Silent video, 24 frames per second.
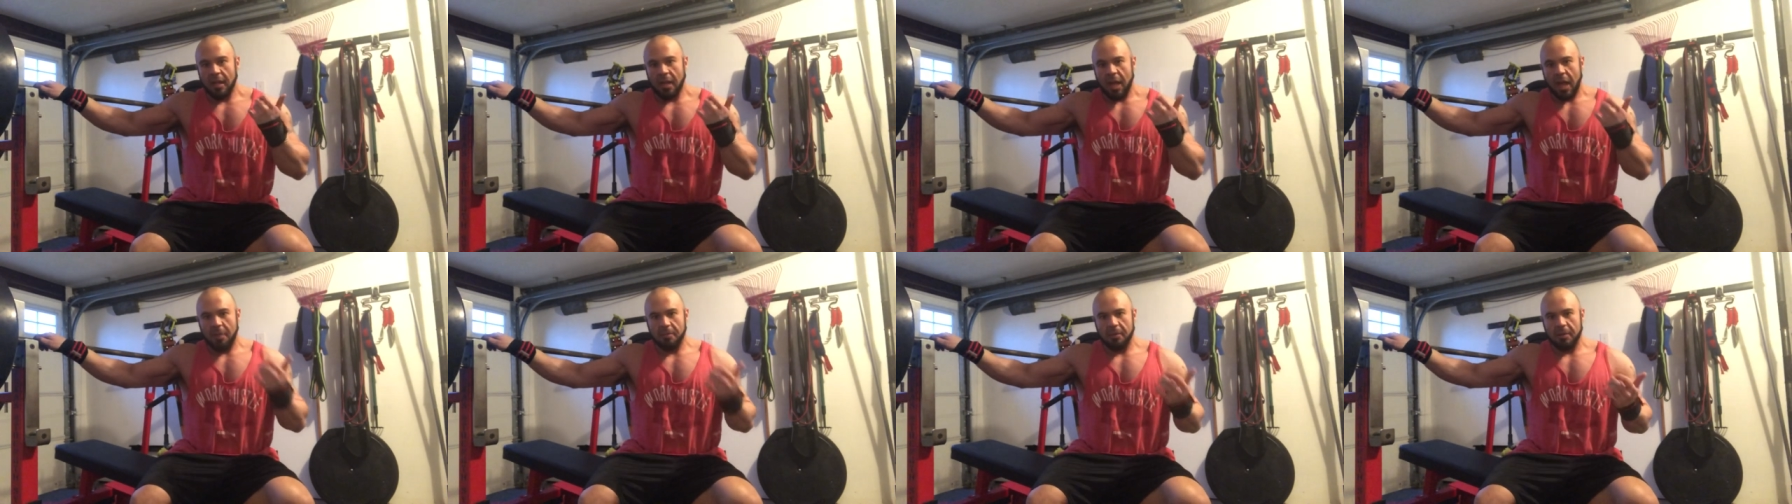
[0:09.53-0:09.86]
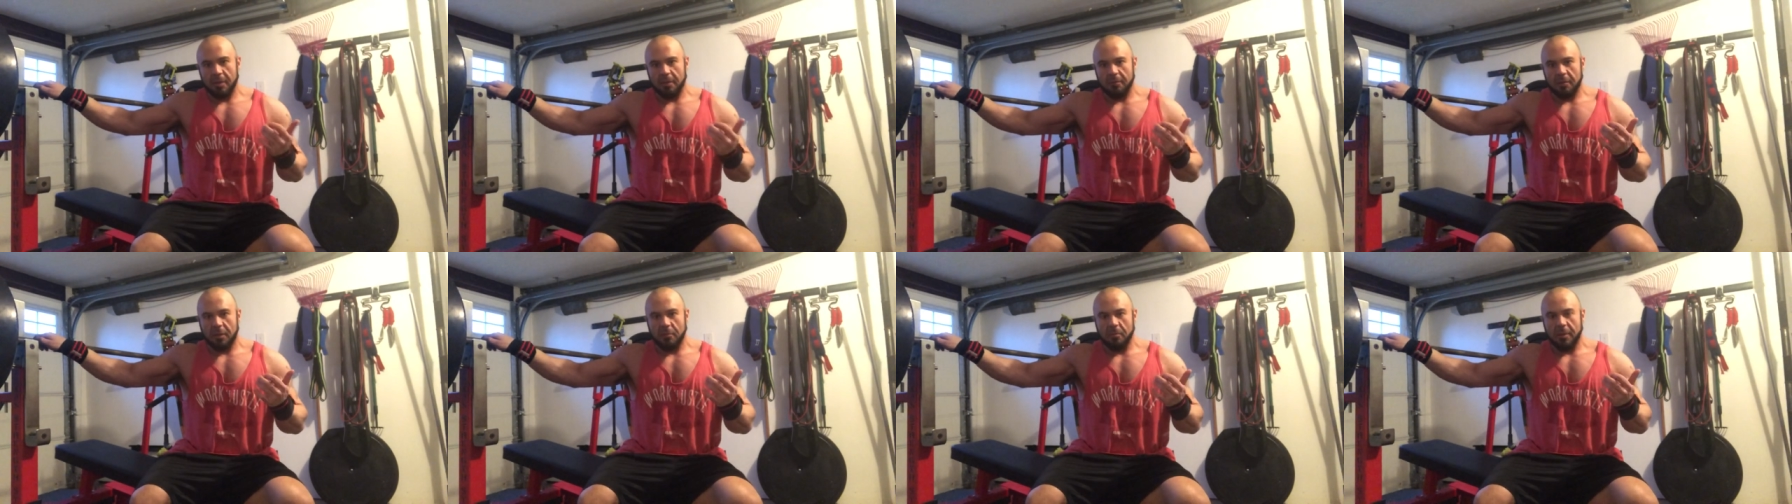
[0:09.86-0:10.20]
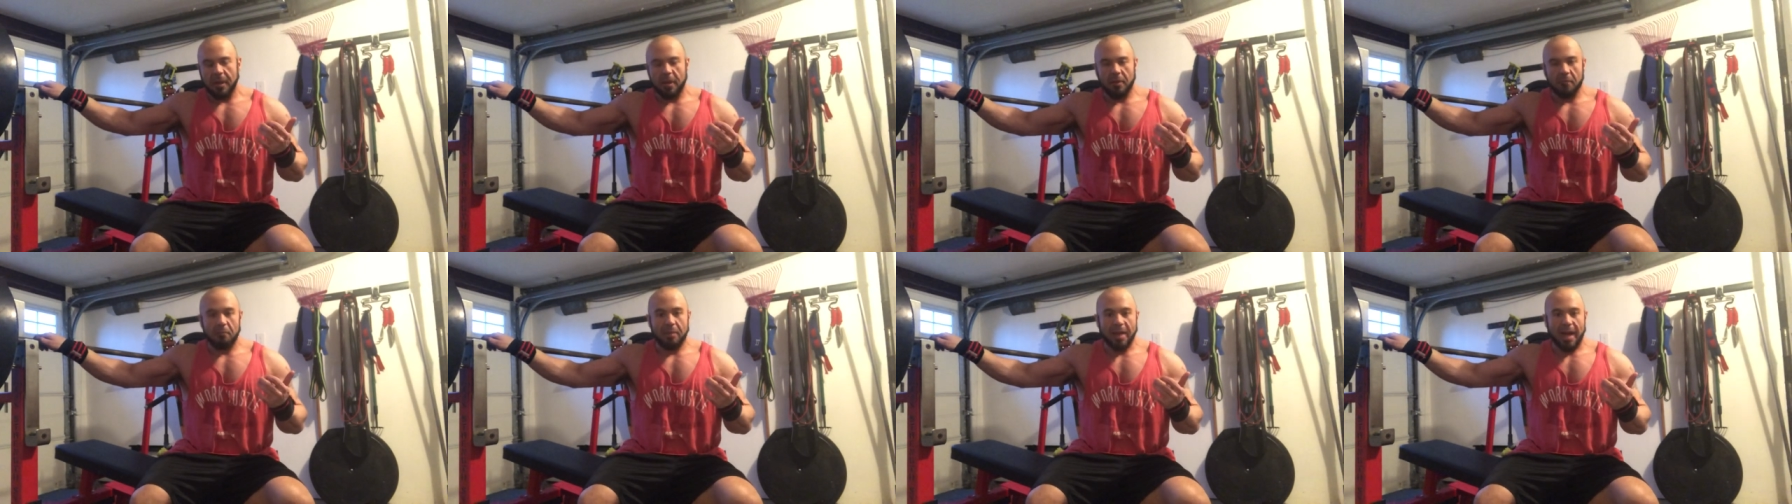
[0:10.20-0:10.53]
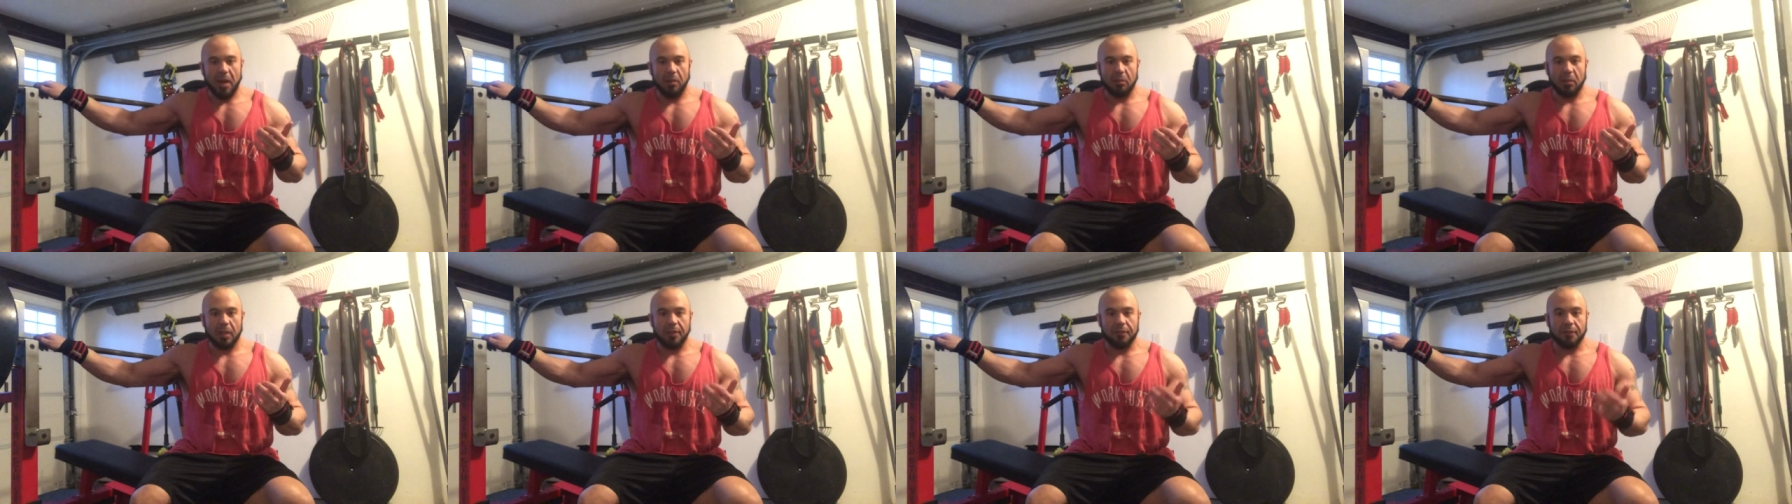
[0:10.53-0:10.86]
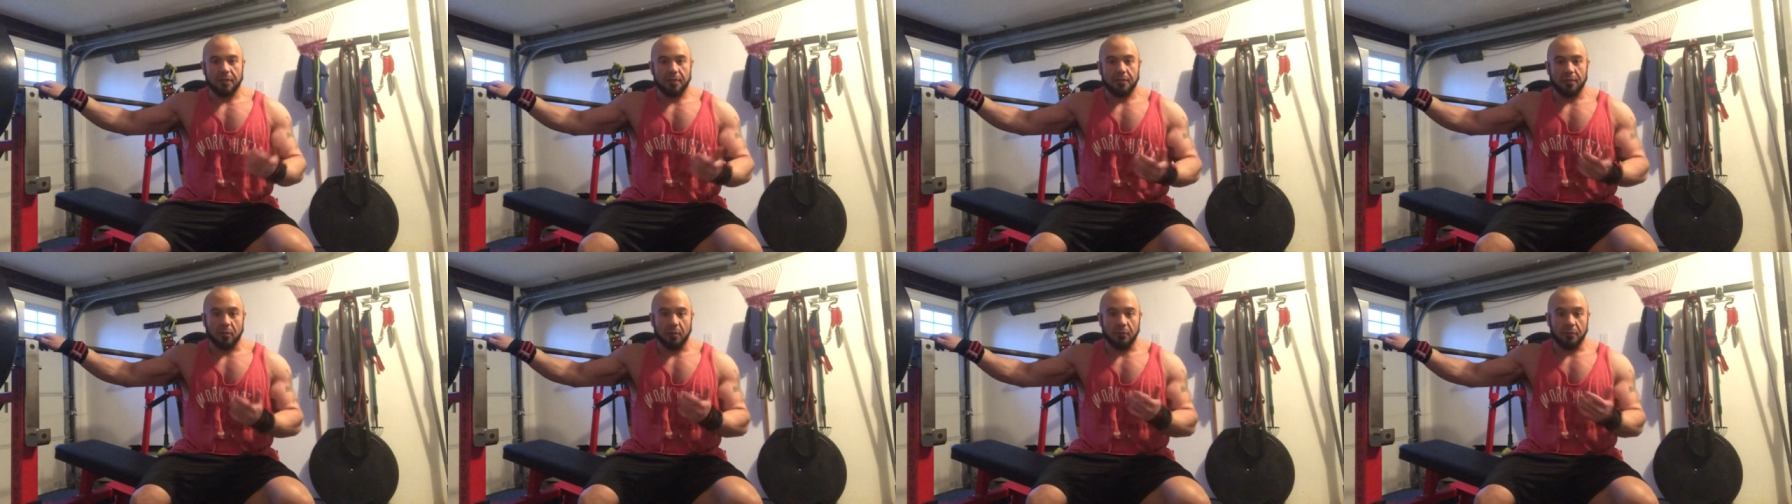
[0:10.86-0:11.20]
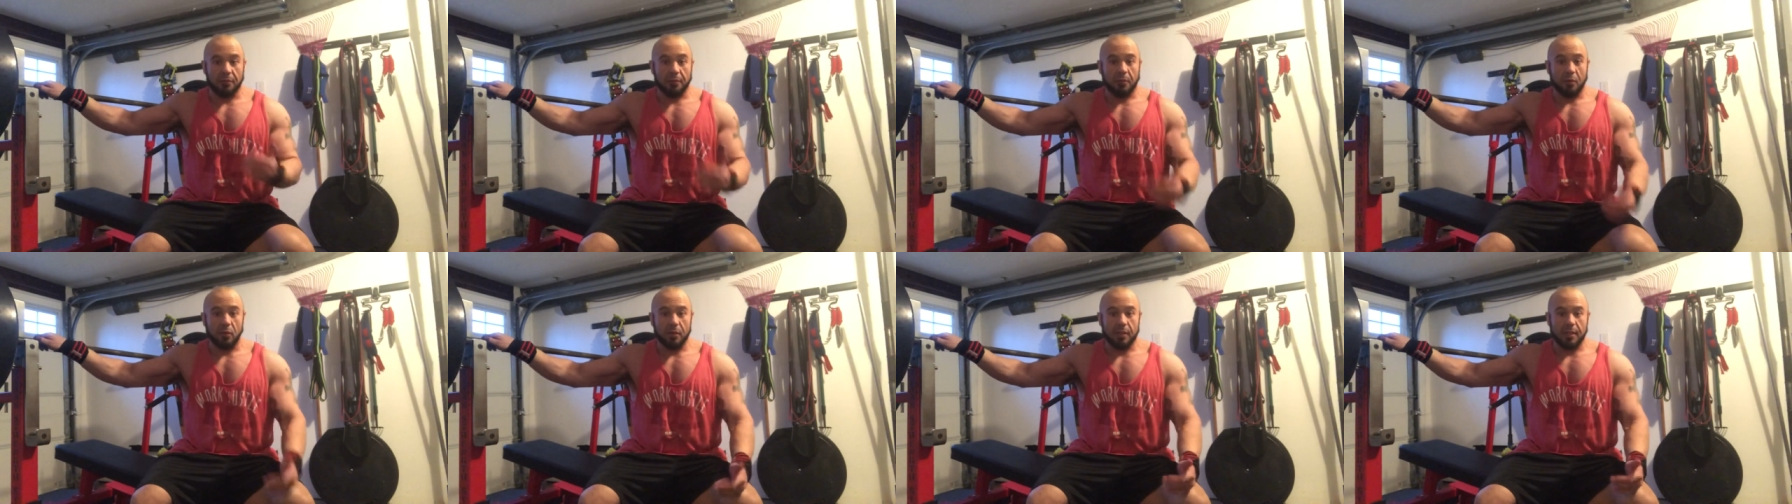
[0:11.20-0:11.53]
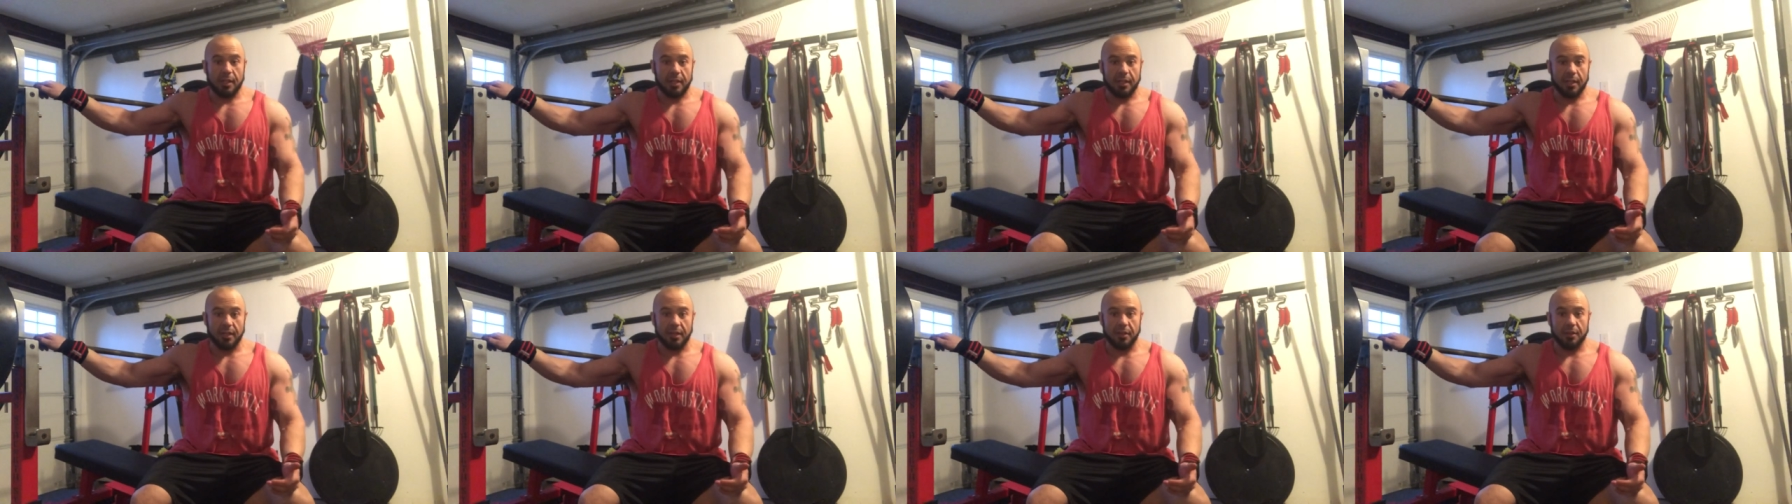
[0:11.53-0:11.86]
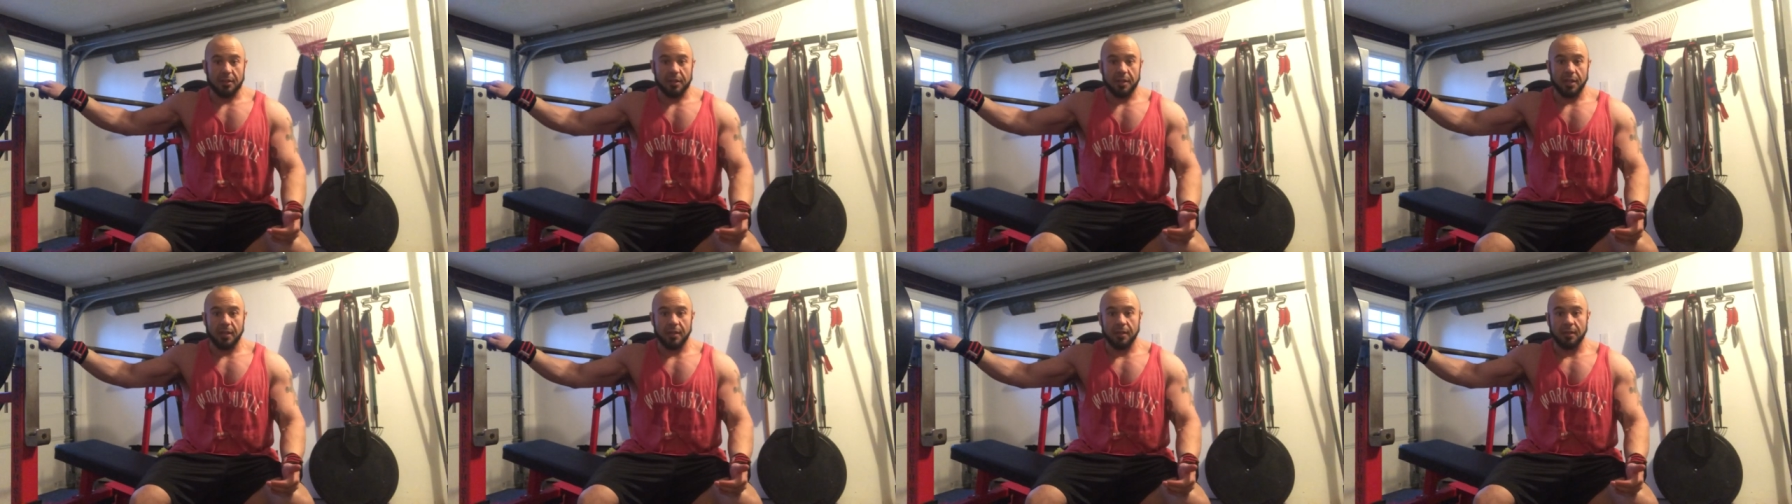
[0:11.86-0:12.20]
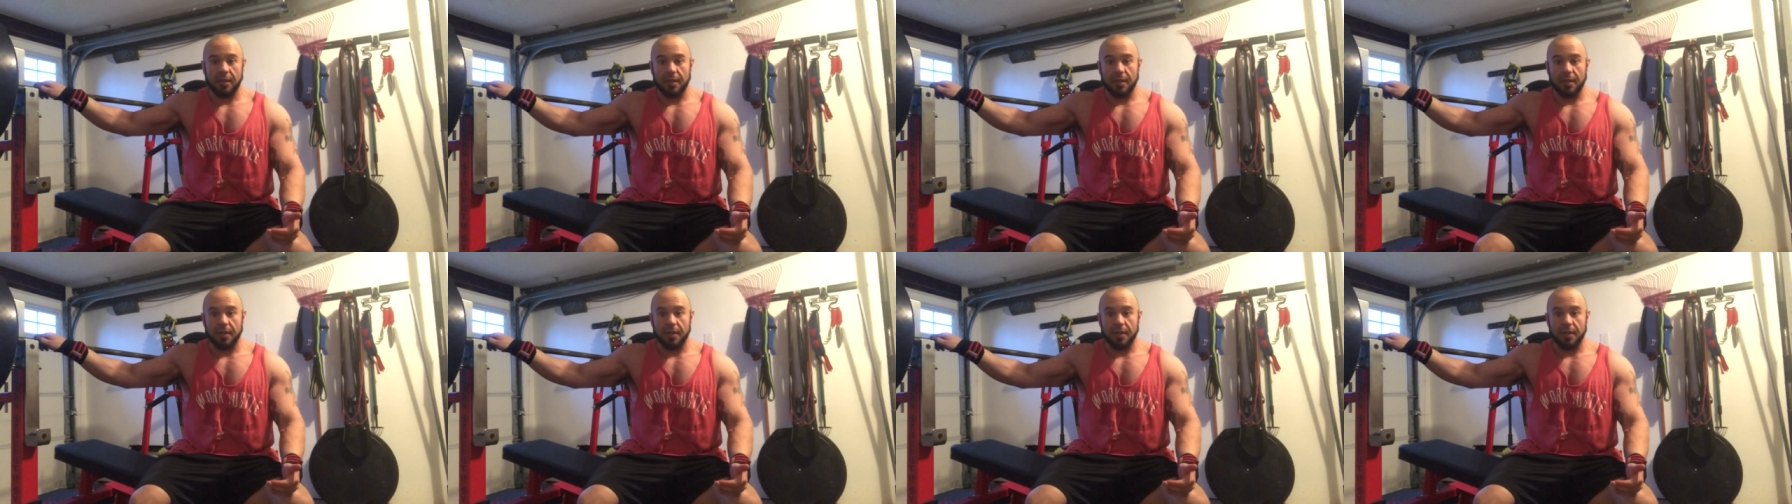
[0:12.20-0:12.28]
I've been a competitive powerlifter for over 14 years.